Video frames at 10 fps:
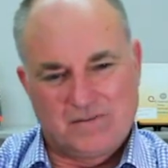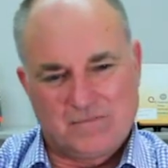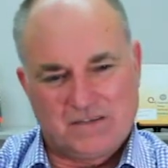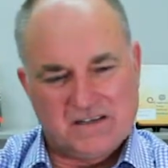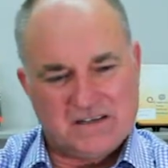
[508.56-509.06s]

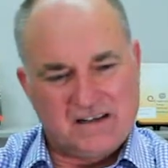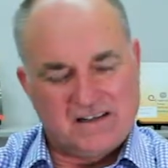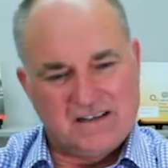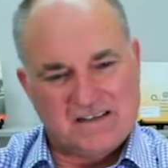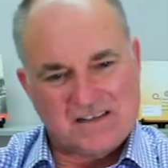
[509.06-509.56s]
Please
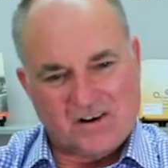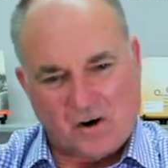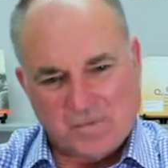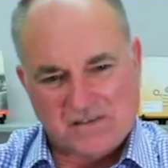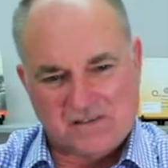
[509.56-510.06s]
note it's the
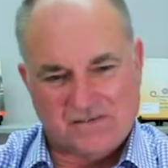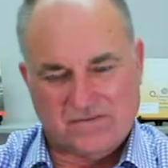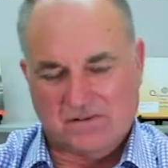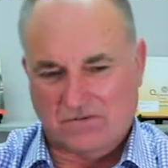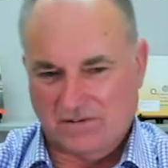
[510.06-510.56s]
opposite
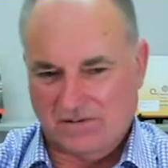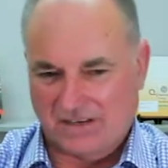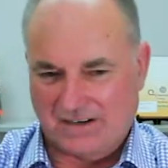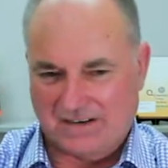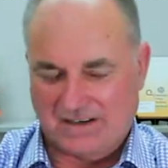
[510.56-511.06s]
for a
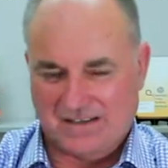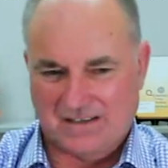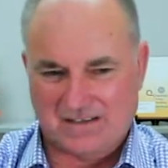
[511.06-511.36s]
rural area.